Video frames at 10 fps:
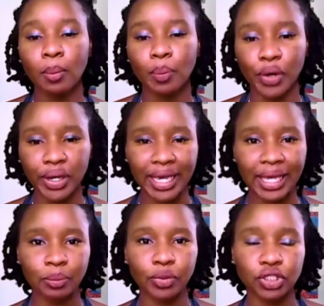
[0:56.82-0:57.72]
Book
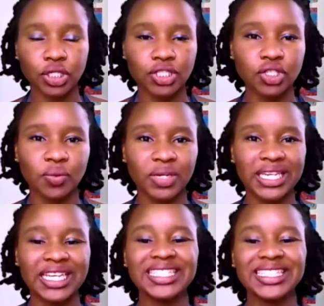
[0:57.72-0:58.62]
and purchase your
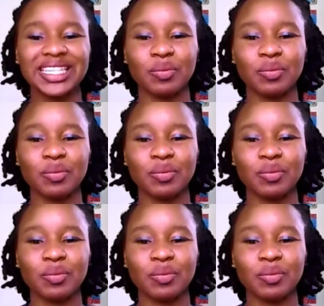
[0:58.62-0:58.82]
readings.